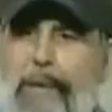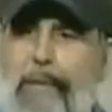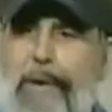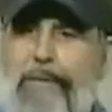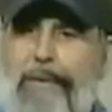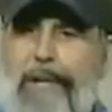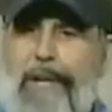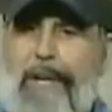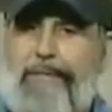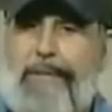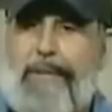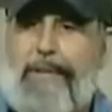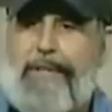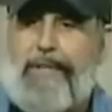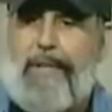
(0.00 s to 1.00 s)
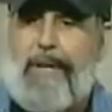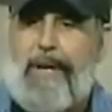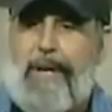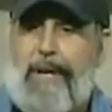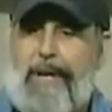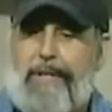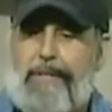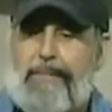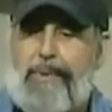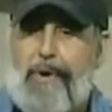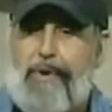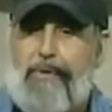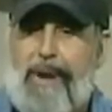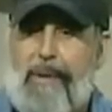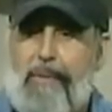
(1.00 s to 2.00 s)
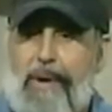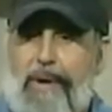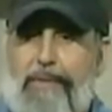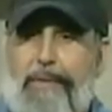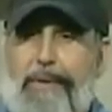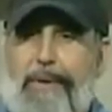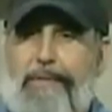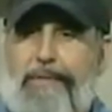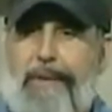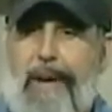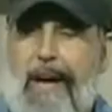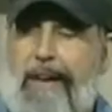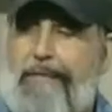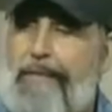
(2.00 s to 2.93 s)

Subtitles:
Winter Relief is a program where 35,